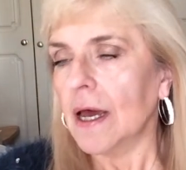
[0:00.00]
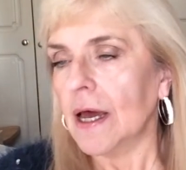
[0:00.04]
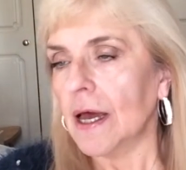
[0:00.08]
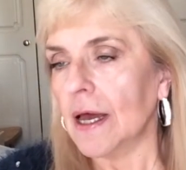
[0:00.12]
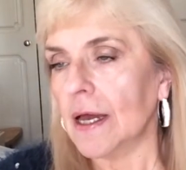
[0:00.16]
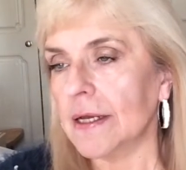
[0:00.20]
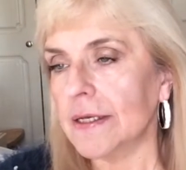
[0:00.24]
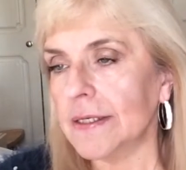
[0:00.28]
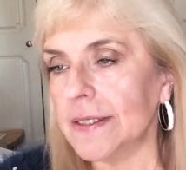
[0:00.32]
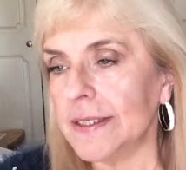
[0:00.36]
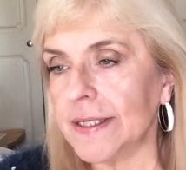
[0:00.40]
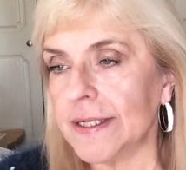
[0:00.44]

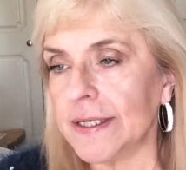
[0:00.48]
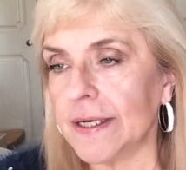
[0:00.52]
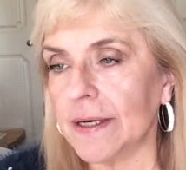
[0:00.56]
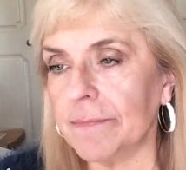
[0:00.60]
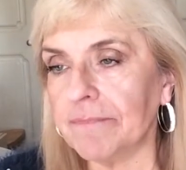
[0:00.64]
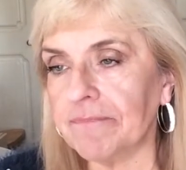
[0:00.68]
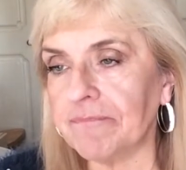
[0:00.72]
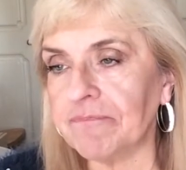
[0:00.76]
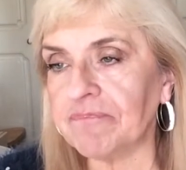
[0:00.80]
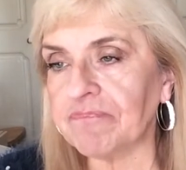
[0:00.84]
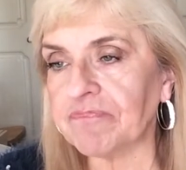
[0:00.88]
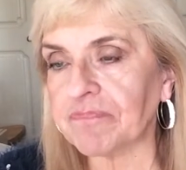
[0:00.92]
And
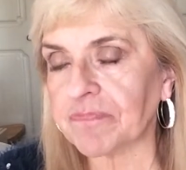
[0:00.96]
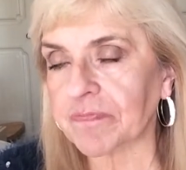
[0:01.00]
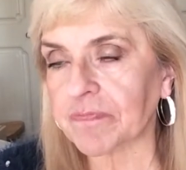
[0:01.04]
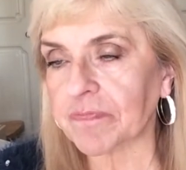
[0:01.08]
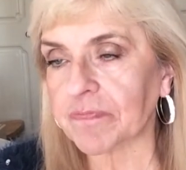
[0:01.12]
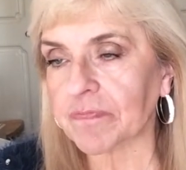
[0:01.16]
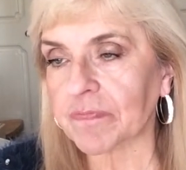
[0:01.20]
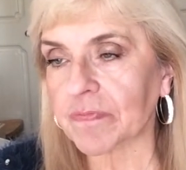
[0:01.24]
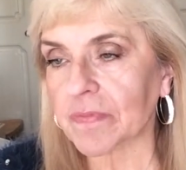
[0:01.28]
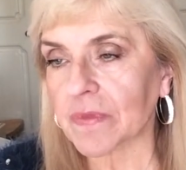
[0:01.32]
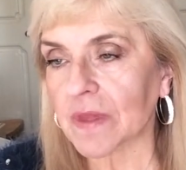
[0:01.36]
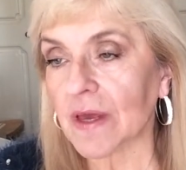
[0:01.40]

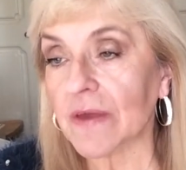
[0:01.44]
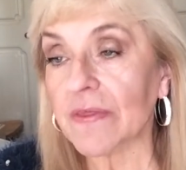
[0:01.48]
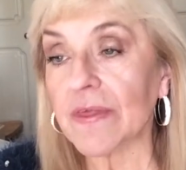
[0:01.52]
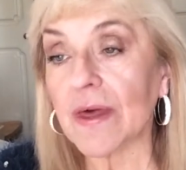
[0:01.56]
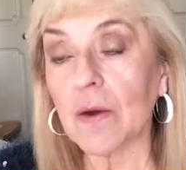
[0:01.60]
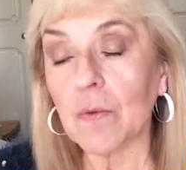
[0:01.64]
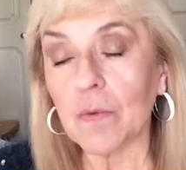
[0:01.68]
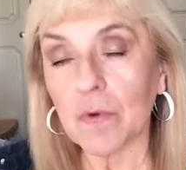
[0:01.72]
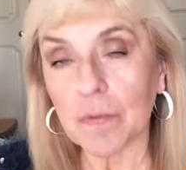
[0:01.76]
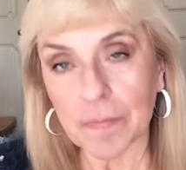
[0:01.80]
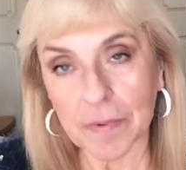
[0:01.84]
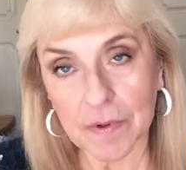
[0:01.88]

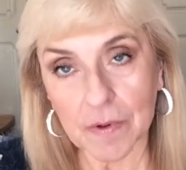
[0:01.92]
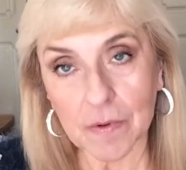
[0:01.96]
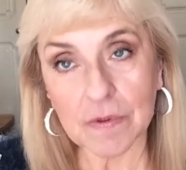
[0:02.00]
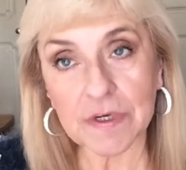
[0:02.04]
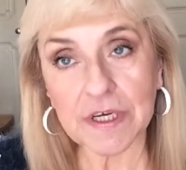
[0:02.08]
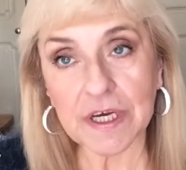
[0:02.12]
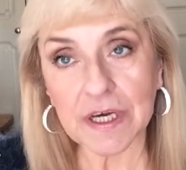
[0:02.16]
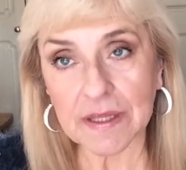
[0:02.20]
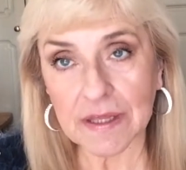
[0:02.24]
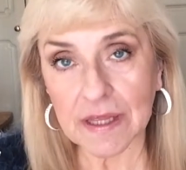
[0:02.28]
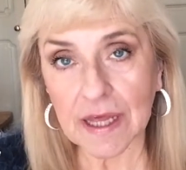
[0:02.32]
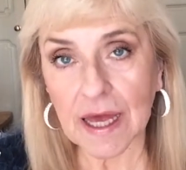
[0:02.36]
they were
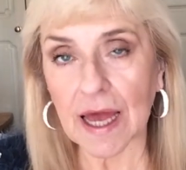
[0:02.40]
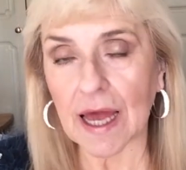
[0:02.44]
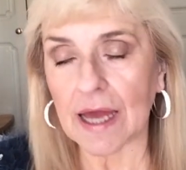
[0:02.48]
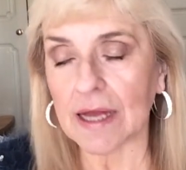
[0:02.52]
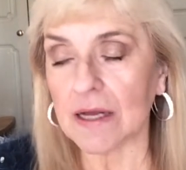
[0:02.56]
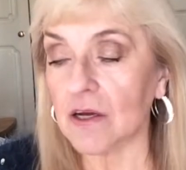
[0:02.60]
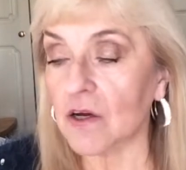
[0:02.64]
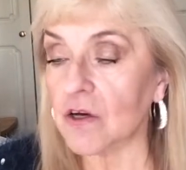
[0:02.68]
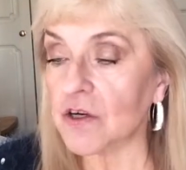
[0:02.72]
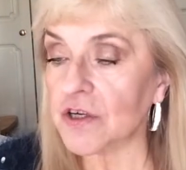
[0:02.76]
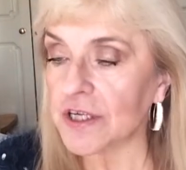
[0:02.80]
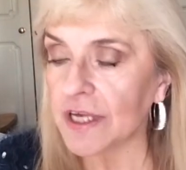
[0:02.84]
building
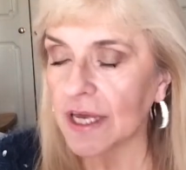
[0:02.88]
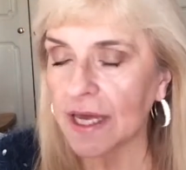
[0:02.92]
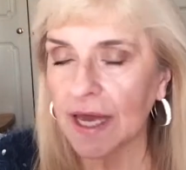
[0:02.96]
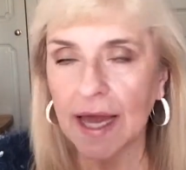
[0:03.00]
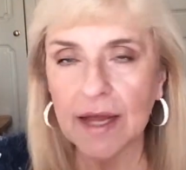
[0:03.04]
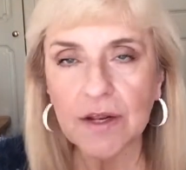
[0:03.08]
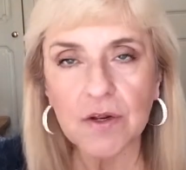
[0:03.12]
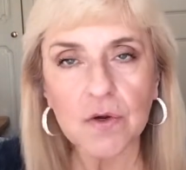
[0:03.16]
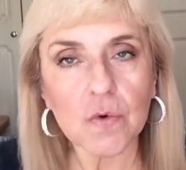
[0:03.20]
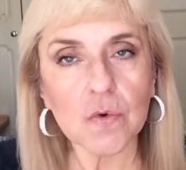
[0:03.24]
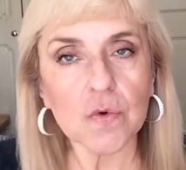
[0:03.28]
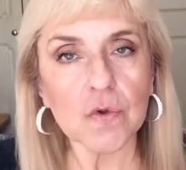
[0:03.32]
that because they
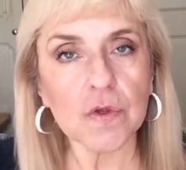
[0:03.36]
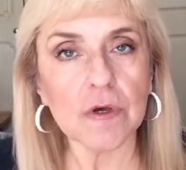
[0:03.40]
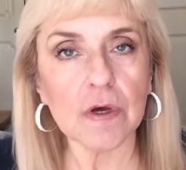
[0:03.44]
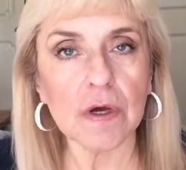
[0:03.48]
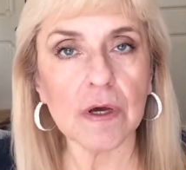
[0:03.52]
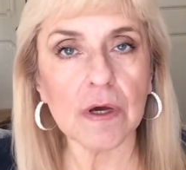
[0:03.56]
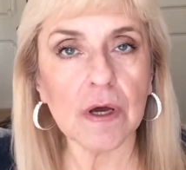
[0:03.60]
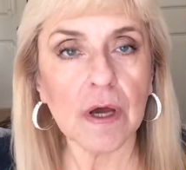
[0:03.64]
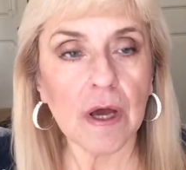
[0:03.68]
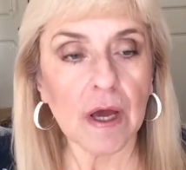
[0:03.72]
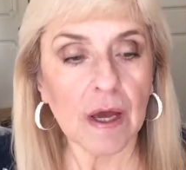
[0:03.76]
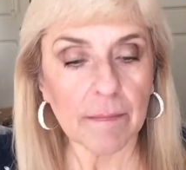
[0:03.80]
had all
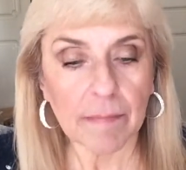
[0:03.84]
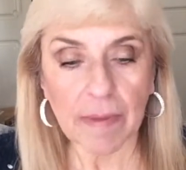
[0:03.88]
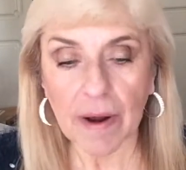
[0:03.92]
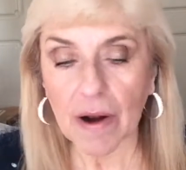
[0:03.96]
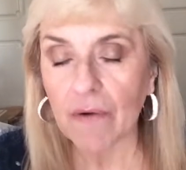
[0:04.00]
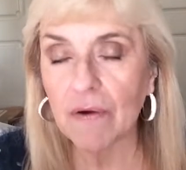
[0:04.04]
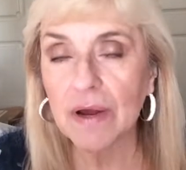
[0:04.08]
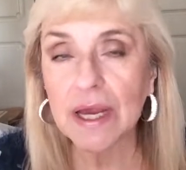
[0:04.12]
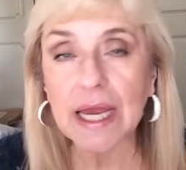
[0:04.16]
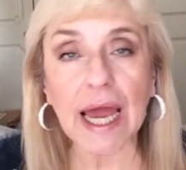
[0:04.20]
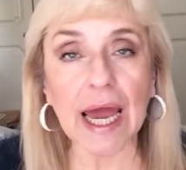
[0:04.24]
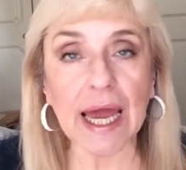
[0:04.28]
the
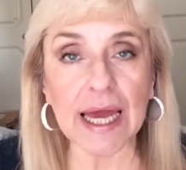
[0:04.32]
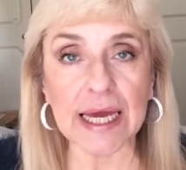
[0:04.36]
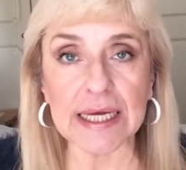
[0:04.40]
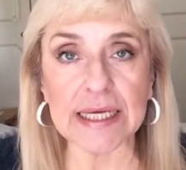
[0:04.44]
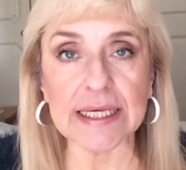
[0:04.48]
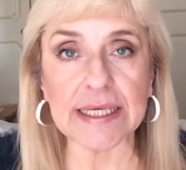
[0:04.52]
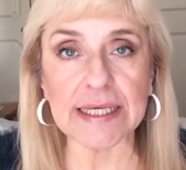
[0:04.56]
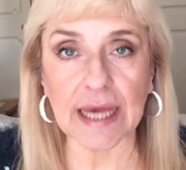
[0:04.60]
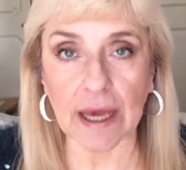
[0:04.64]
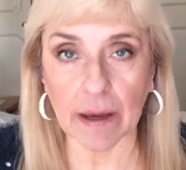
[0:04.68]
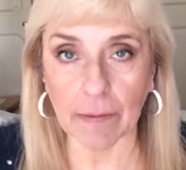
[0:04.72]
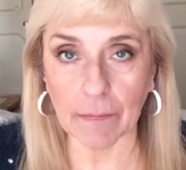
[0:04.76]

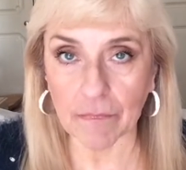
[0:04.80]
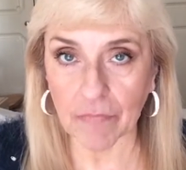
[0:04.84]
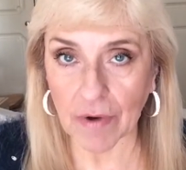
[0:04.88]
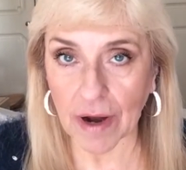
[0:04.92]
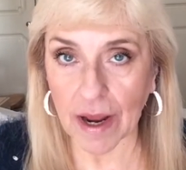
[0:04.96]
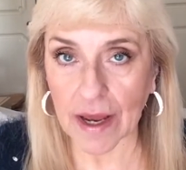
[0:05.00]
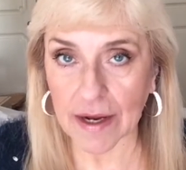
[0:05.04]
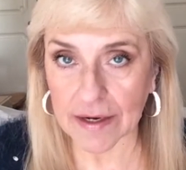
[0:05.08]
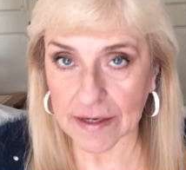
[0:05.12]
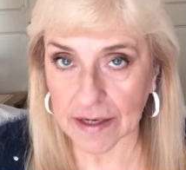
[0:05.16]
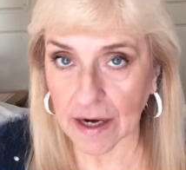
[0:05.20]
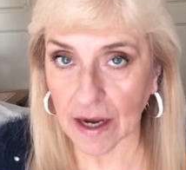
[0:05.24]
barricades up
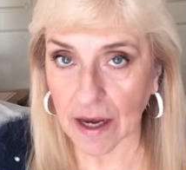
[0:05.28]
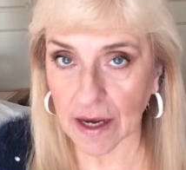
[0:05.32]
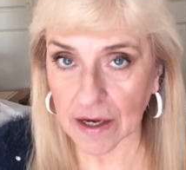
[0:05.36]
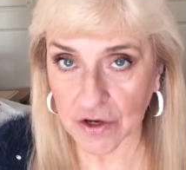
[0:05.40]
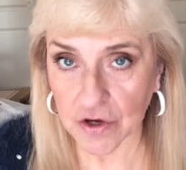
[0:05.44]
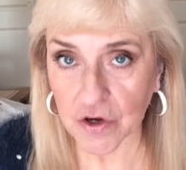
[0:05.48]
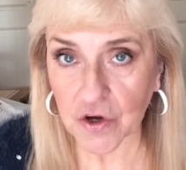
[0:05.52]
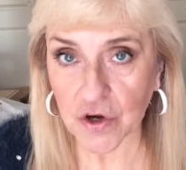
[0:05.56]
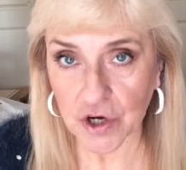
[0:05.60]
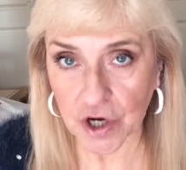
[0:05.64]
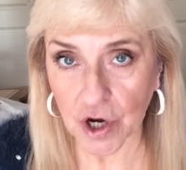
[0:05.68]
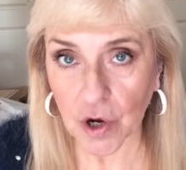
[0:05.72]
round,
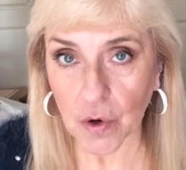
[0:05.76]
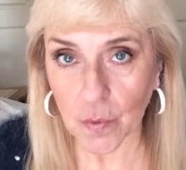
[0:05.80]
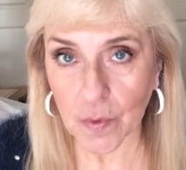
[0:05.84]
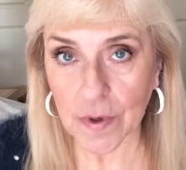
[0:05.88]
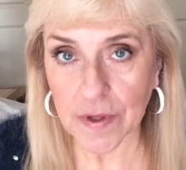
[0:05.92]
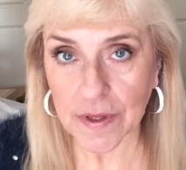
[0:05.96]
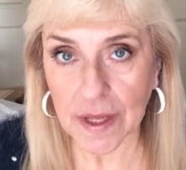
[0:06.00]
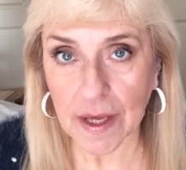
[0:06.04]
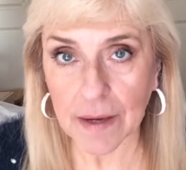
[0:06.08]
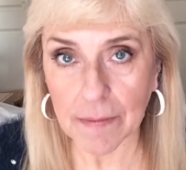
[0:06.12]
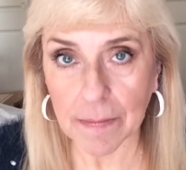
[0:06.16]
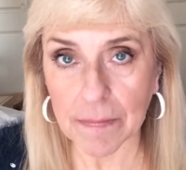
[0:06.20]
like, you know,
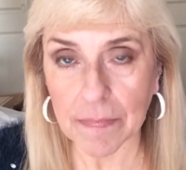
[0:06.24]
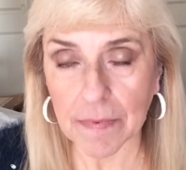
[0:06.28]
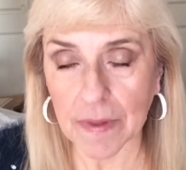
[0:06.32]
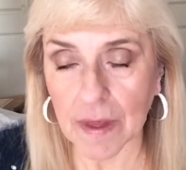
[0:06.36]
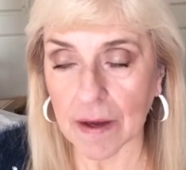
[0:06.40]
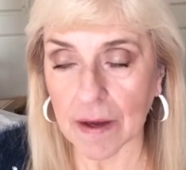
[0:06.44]
when they